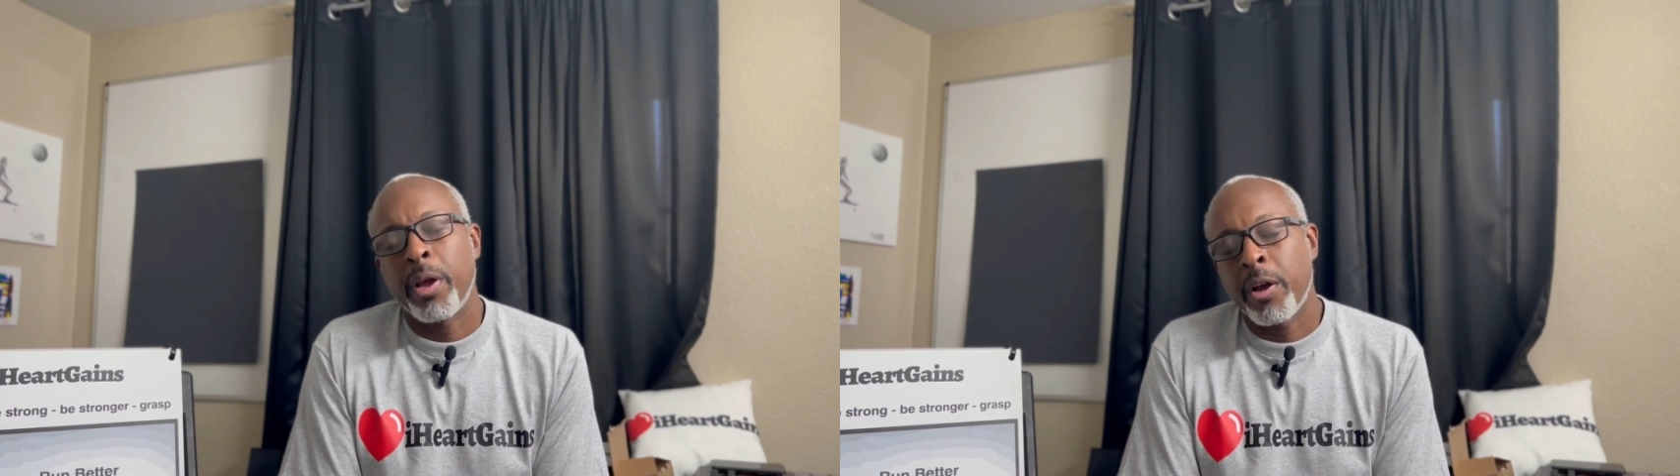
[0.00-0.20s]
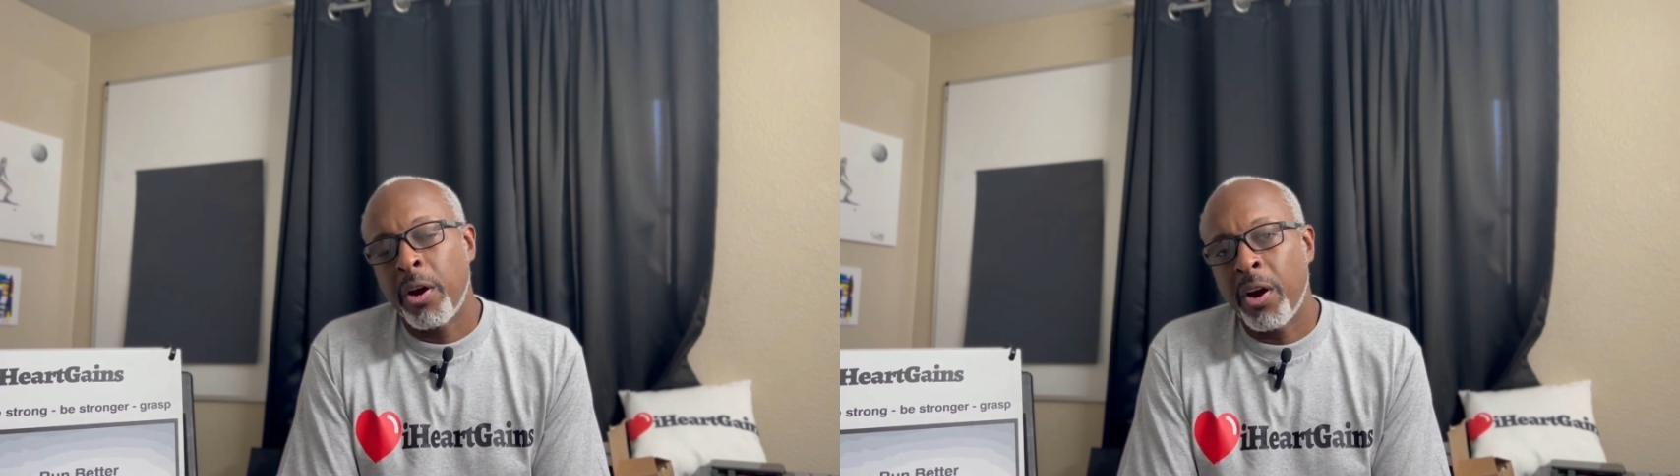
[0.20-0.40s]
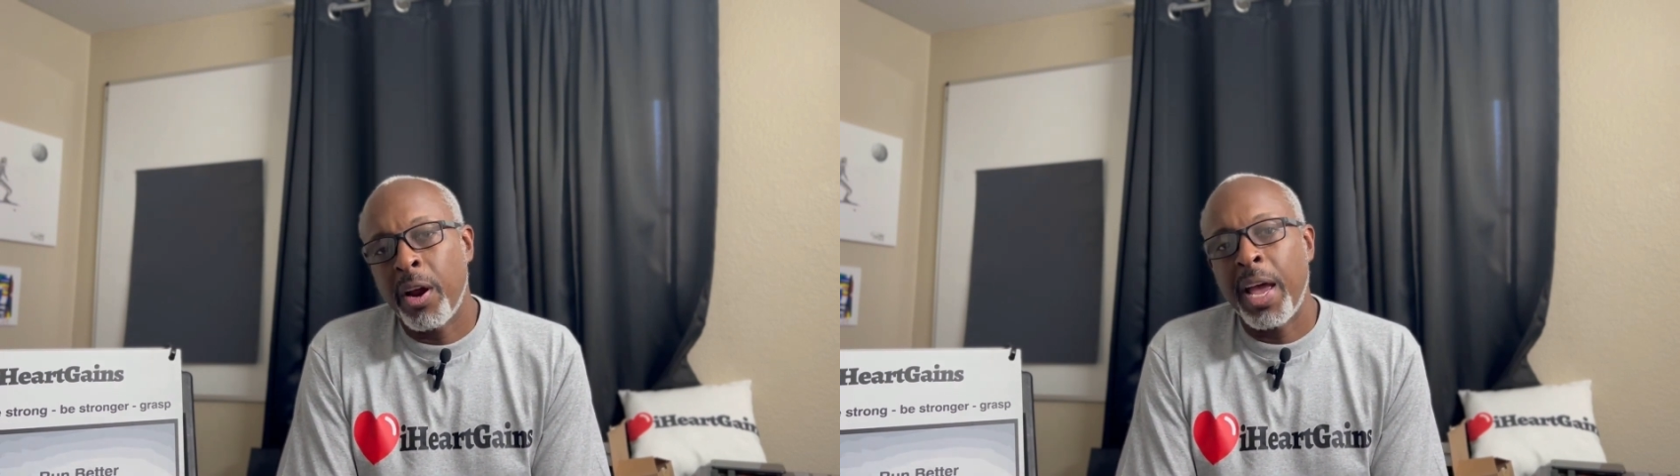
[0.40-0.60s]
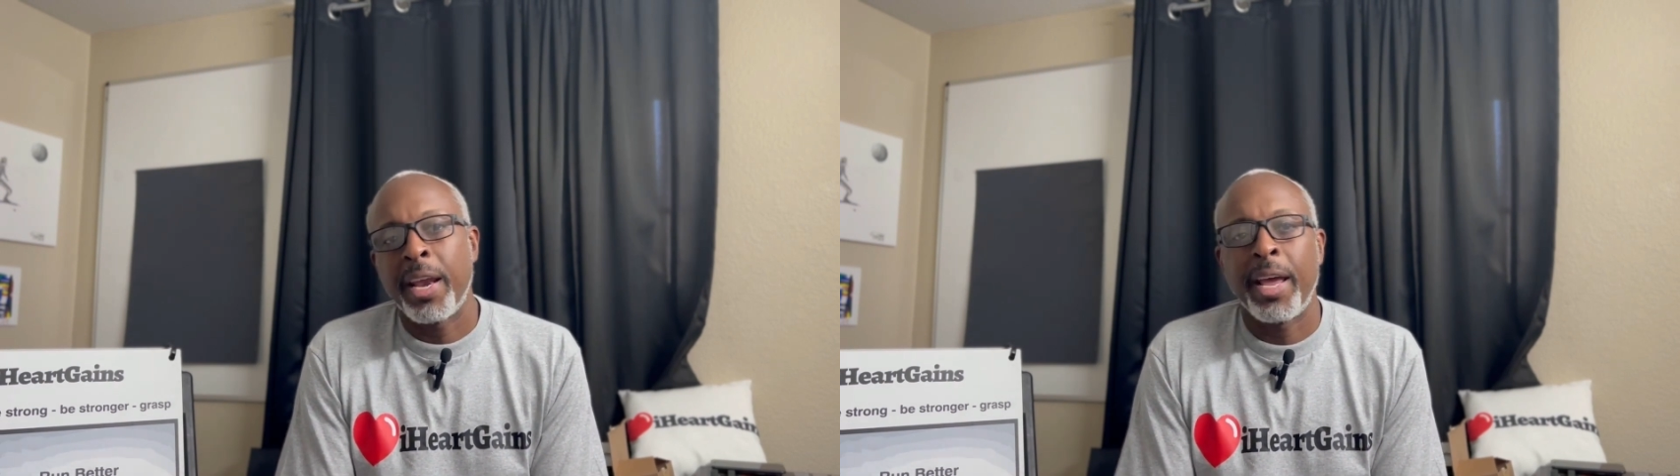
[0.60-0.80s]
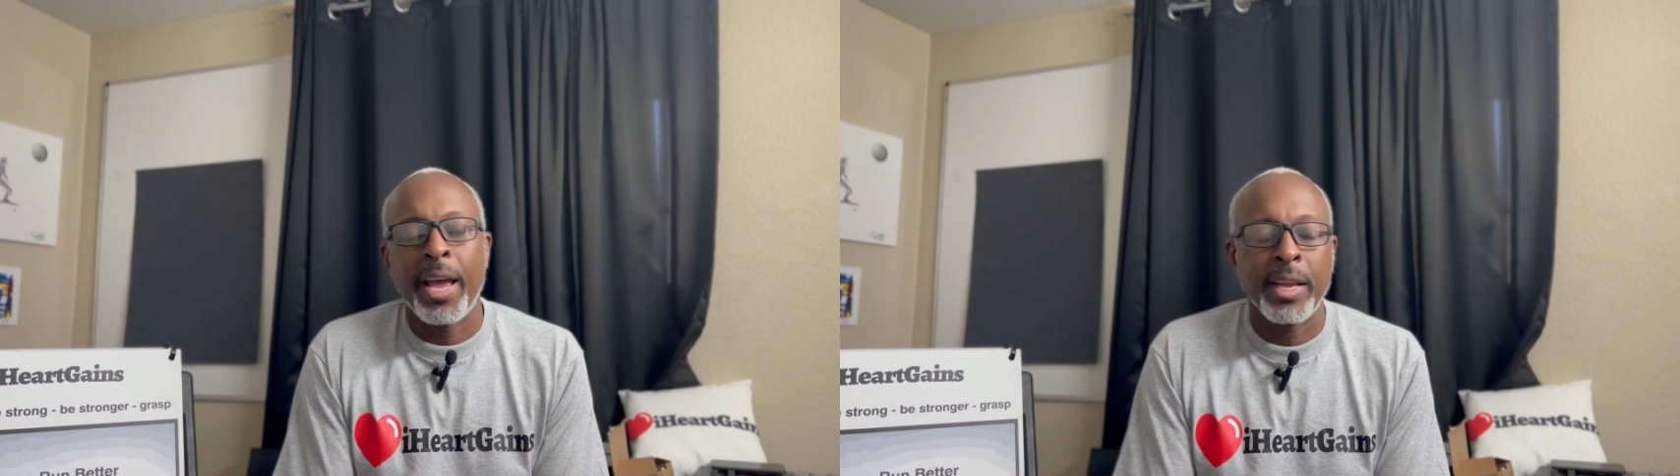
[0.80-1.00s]
a car, I had
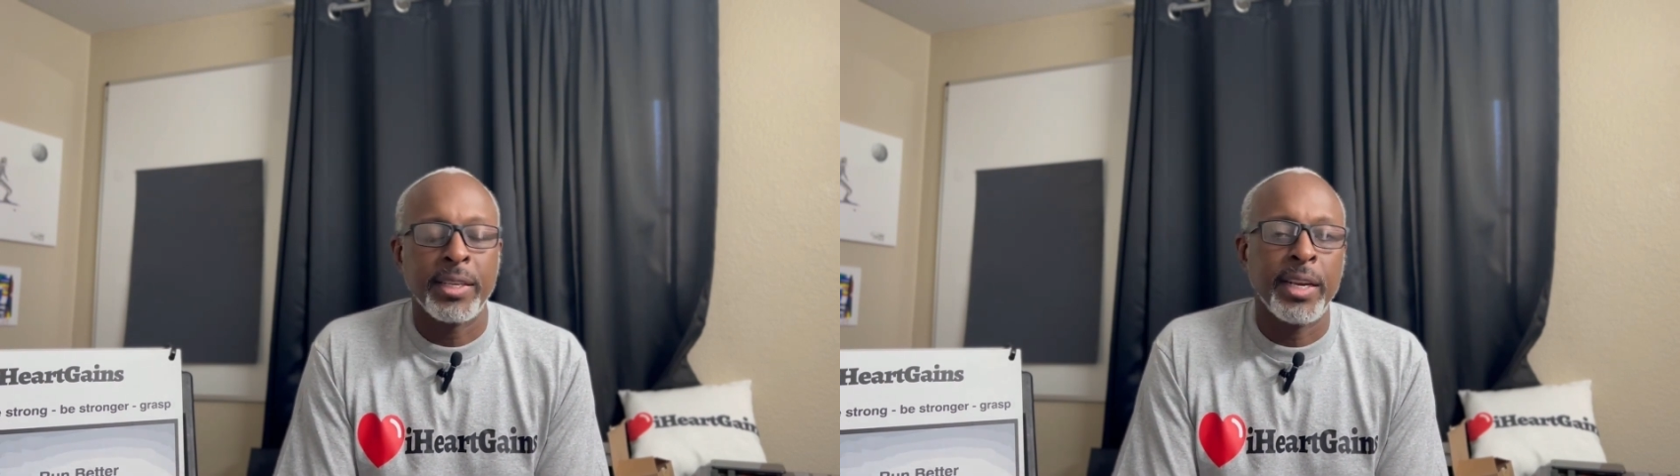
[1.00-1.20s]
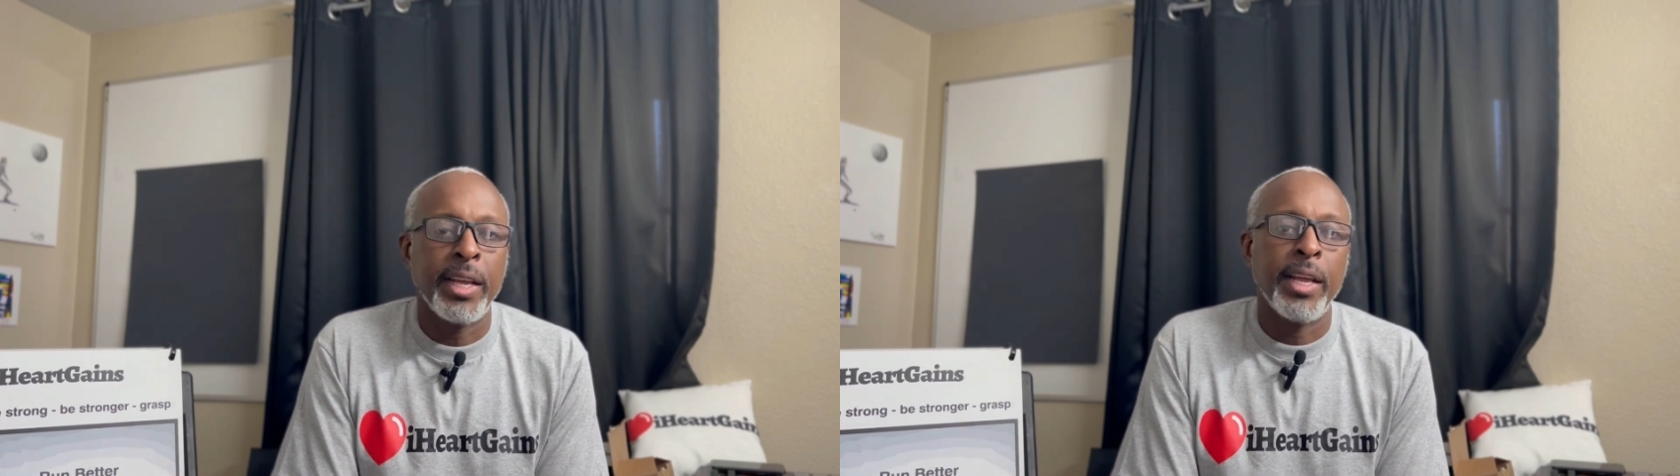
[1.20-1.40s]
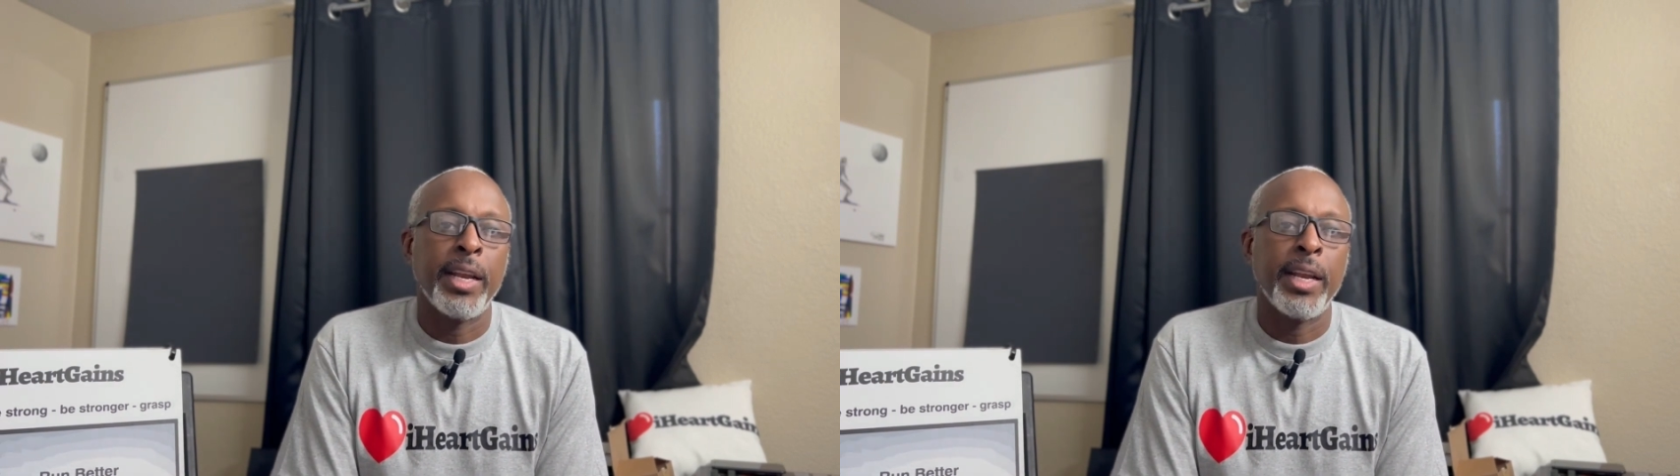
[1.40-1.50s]
an accident,